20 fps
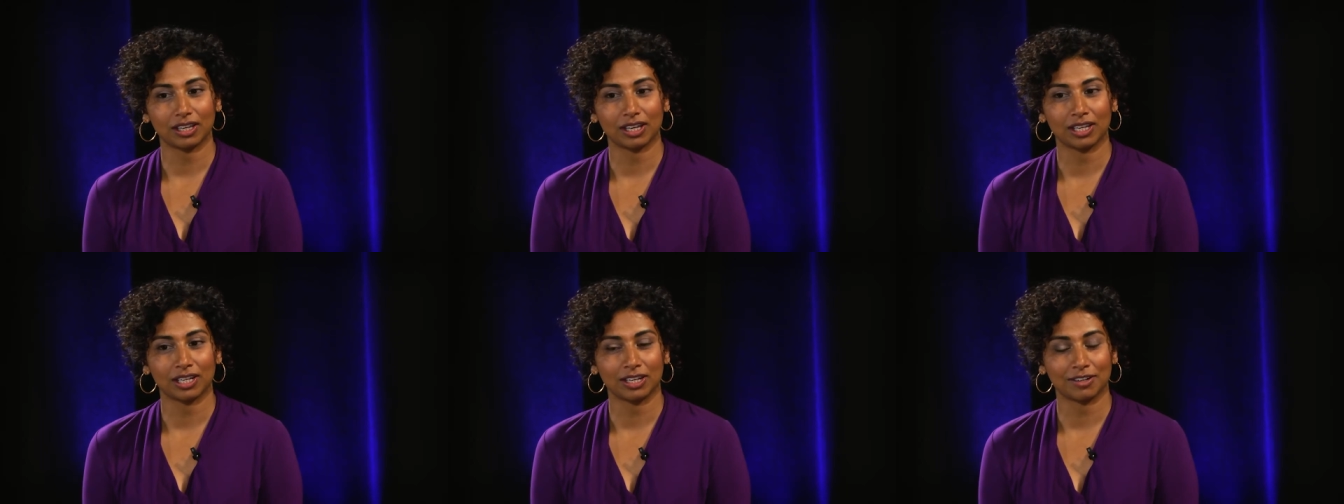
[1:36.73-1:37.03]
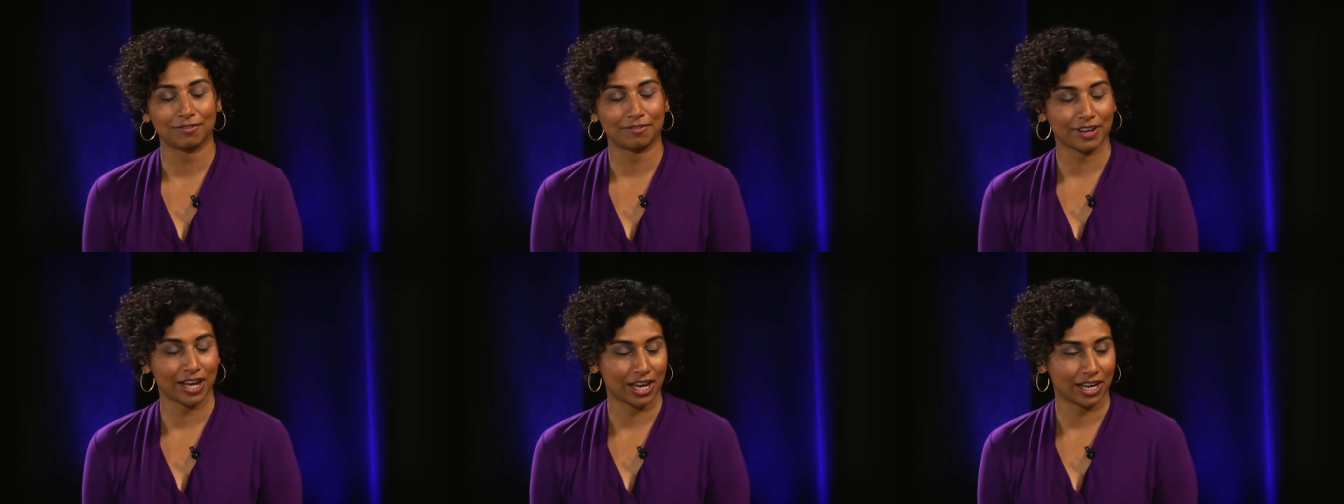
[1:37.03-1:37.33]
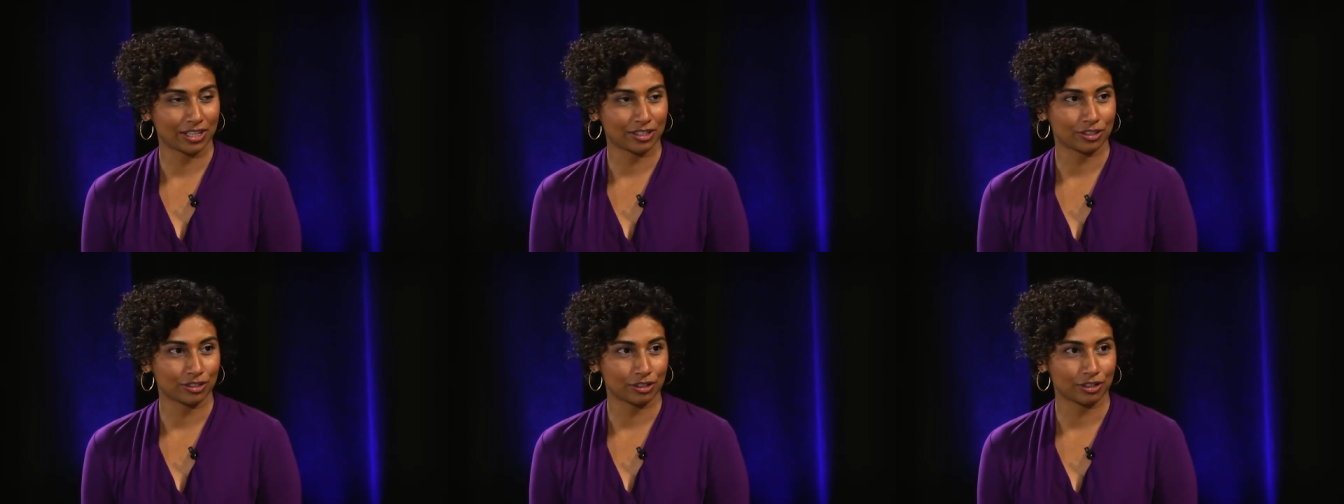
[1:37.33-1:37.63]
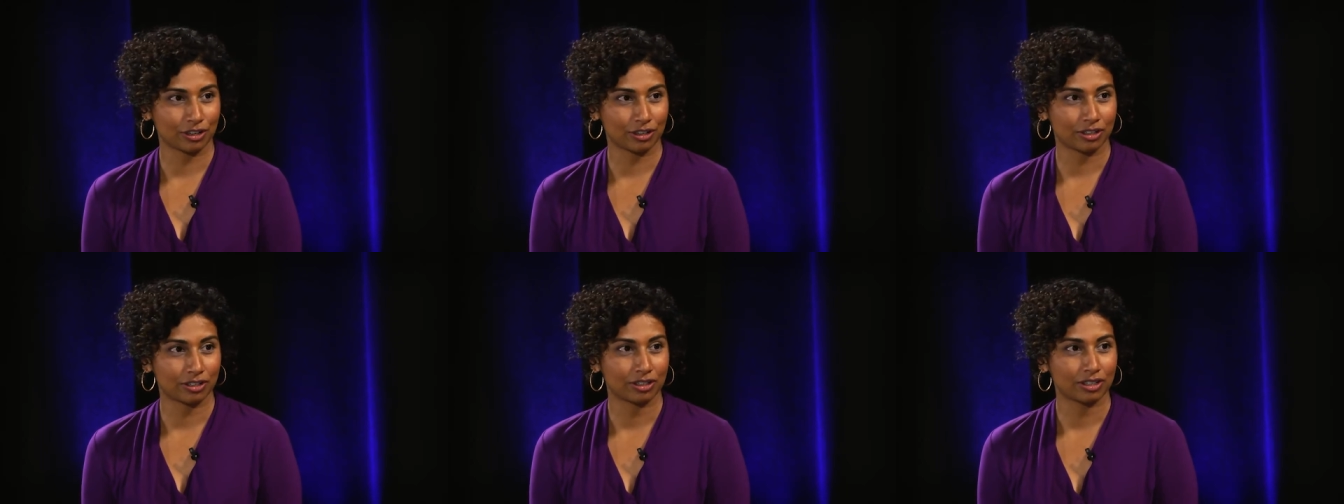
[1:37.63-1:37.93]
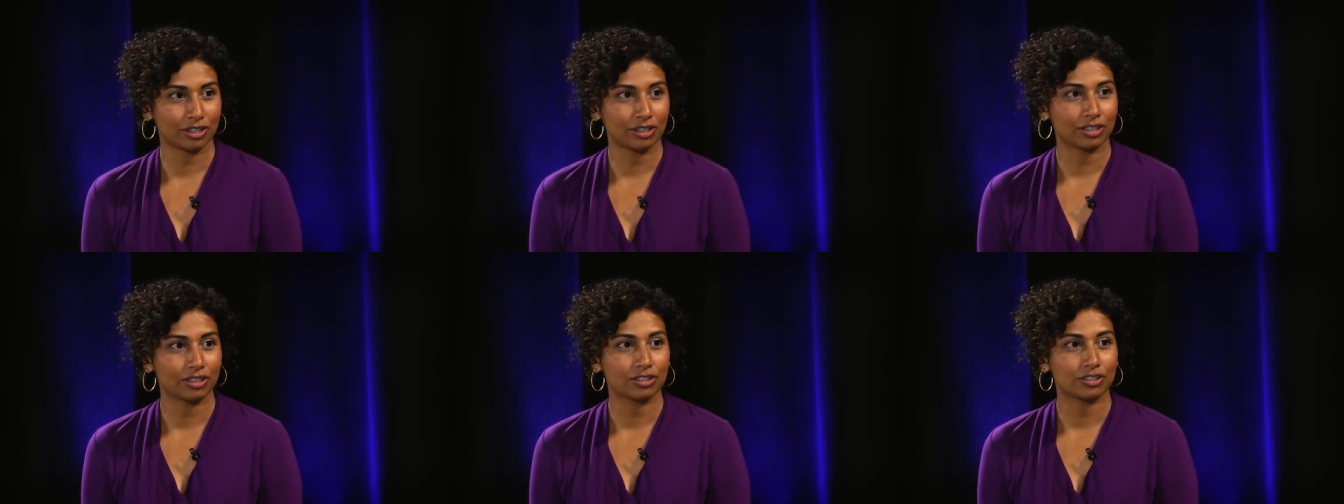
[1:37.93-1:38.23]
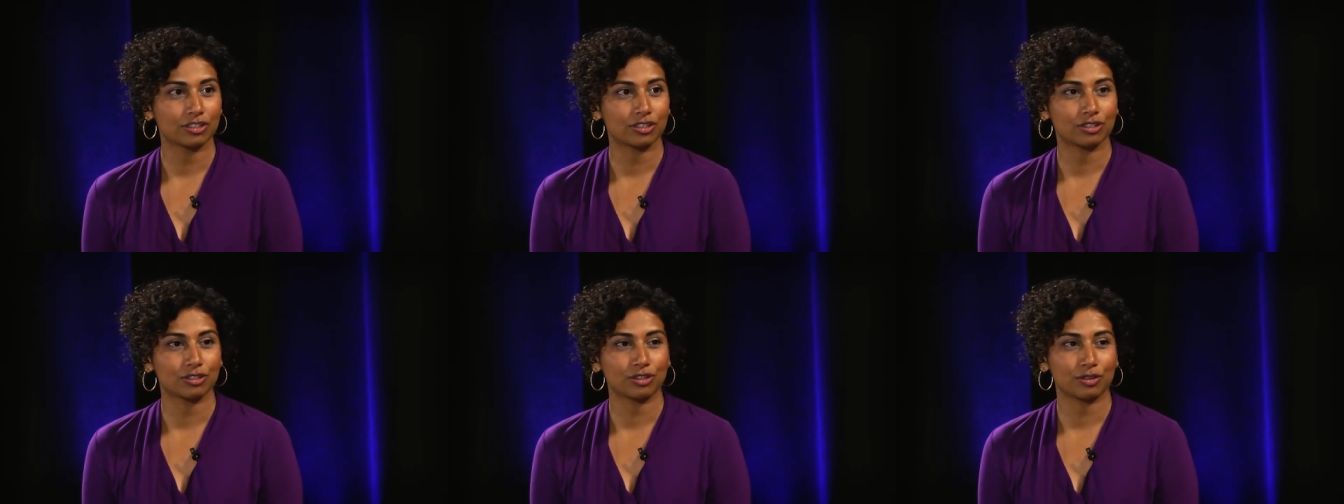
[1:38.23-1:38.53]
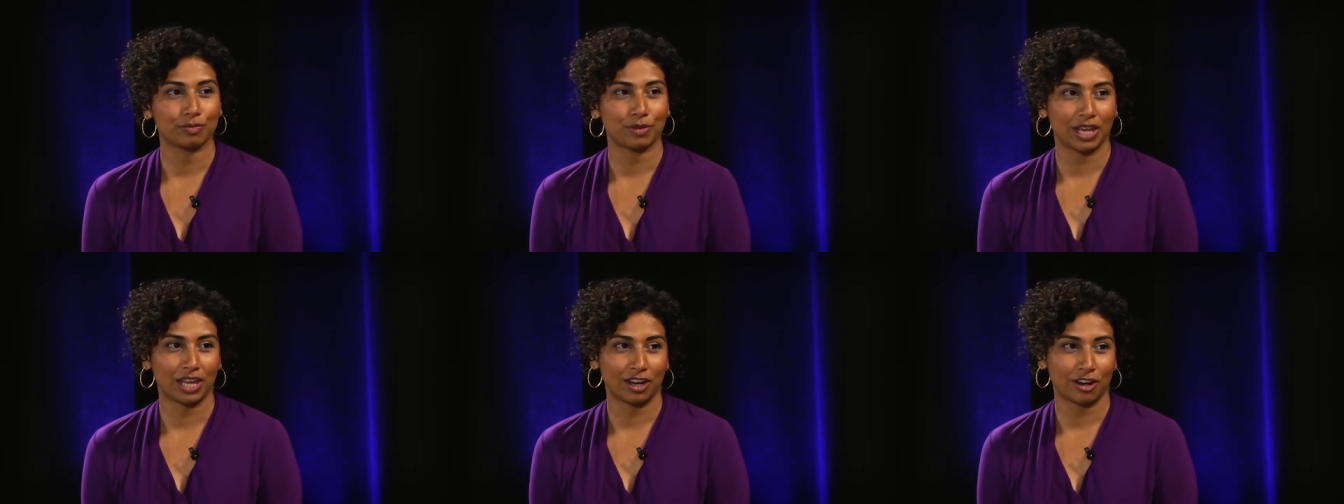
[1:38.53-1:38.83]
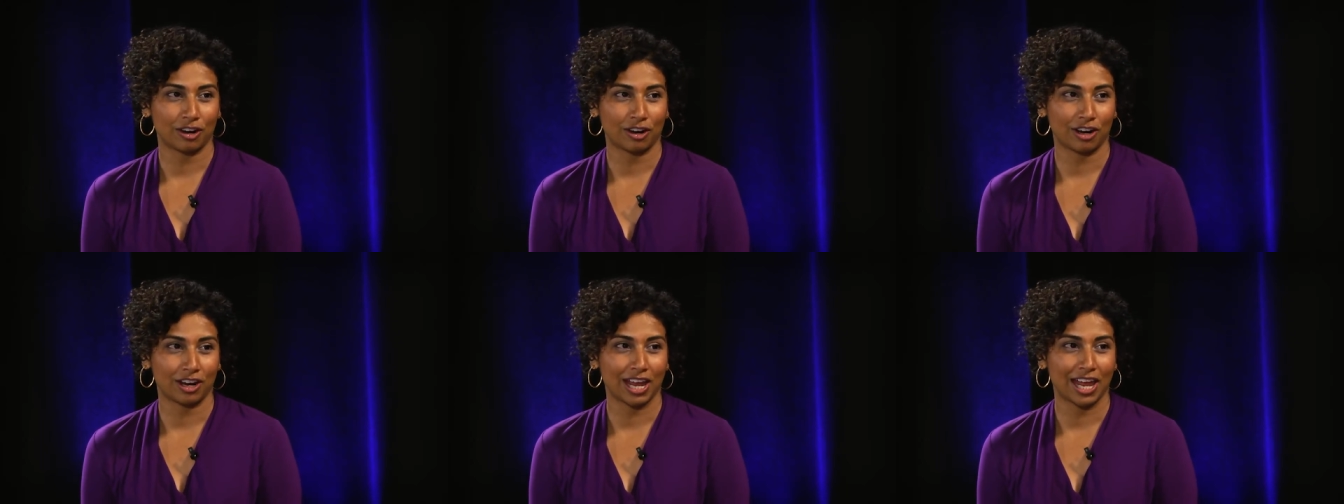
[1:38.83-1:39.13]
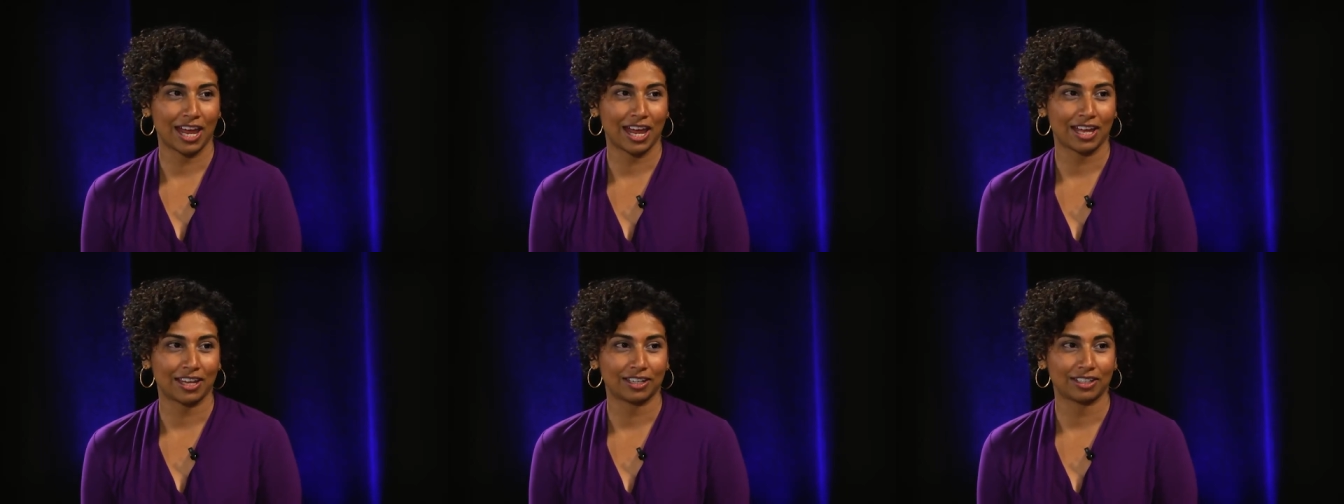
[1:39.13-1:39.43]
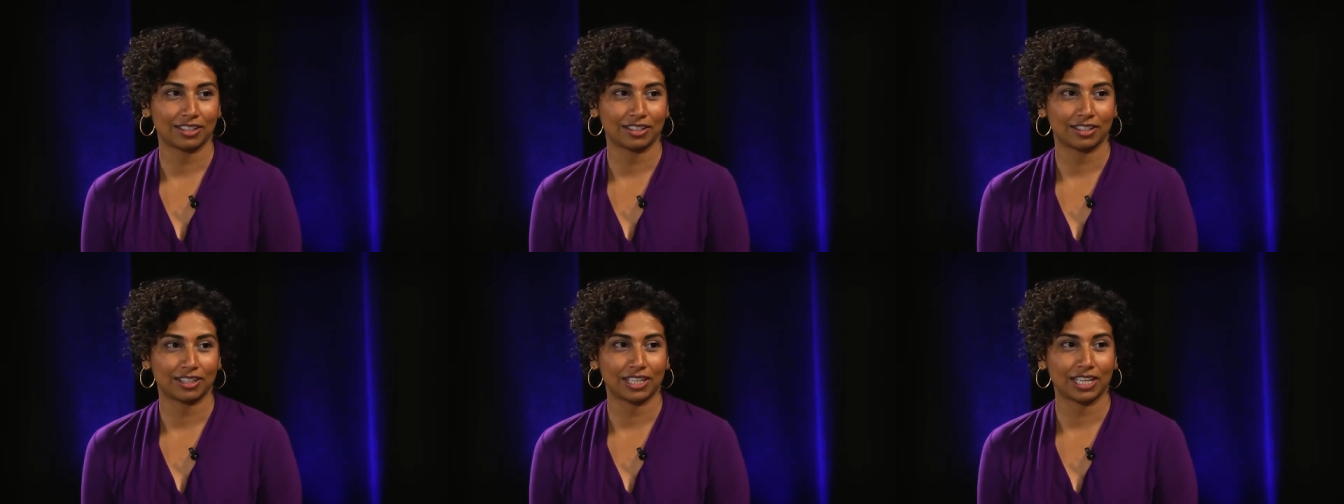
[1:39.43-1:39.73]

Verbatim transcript: an advisor to the mayor at